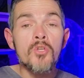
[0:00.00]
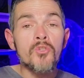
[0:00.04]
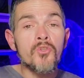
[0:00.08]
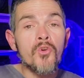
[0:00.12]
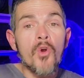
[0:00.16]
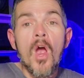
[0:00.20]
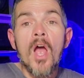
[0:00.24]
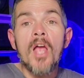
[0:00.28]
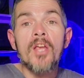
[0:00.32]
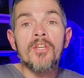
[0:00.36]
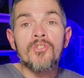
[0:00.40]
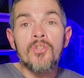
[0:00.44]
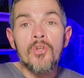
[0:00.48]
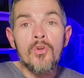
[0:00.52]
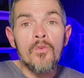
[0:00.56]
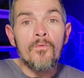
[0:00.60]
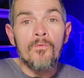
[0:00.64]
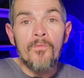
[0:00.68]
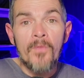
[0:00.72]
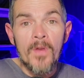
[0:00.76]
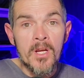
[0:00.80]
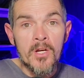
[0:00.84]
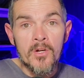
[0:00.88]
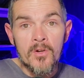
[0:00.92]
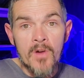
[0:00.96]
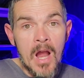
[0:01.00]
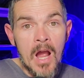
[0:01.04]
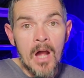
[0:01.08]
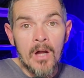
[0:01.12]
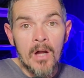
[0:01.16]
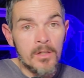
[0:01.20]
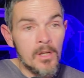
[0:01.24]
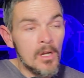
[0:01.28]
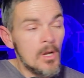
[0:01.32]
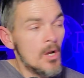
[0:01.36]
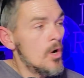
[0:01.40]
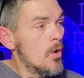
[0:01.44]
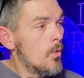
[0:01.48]
trying to figure
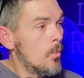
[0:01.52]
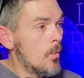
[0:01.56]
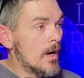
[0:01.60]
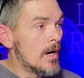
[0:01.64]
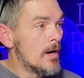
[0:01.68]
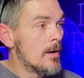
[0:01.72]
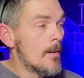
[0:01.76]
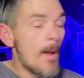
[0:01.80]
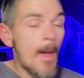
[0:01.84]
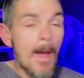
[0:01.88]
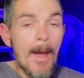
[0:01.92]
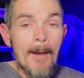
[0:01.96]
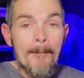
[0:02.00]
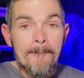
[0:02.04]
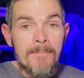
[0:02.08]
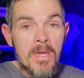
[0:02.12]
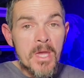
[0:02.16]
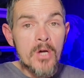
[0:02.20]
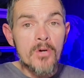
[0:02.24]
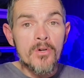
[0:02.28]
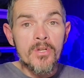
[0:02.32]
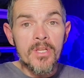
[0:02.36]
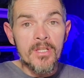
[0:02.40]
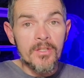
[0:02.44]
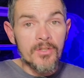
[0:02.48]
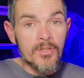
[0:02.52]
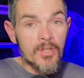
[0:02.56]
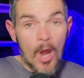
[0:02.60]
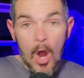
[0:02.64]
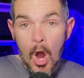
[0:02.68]
out where billions,